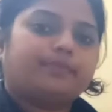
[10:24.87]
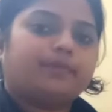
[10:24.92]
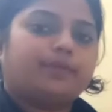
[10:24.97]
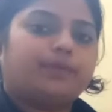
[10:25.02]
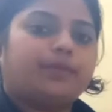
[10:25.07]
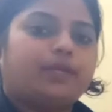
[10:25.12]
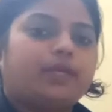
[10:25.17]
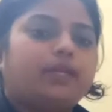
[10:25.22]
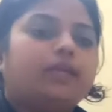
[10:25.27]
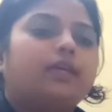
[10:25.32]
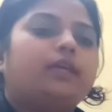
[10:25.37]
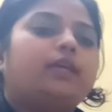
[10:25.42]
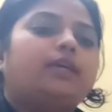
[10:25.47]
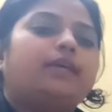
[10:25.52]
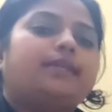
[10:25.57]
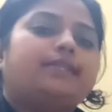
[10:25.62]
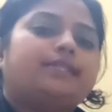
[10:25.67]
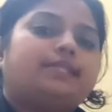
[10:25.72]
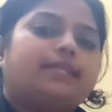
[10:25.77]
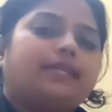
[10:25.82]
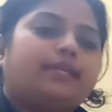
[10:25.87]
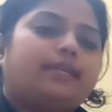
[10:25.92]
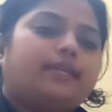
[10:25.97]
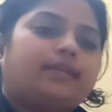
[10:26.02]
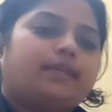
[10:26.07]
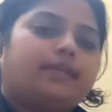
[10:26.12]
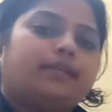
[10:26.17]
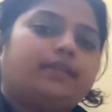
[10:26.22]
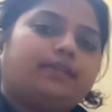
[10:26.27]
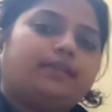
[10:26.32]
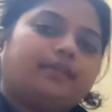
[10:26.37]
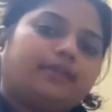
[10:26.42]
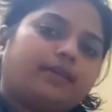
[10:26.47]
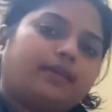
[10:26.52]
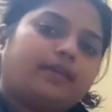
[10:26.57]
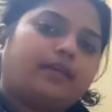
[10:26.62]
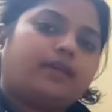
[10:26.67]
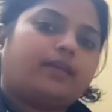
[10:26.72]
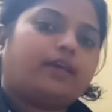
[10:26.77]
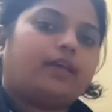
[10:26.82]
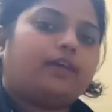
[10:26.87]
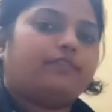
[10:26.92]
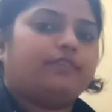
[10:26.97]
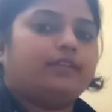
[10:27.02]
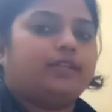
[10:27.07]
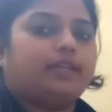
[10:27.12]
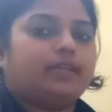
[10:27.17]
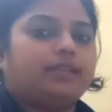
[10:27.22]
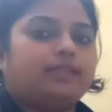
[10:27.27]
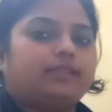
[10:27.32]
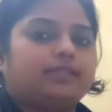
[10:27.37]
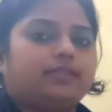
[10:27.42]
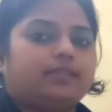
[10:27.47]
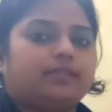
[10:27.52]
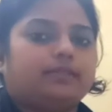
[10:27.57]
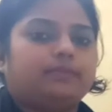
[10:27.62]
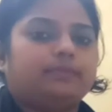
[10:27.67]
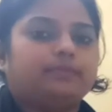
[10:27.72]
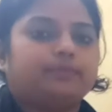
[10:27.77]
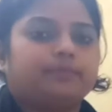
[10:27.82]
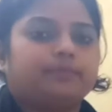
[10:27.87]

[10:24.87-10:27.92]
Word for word: Okay, take care. Have a nice day.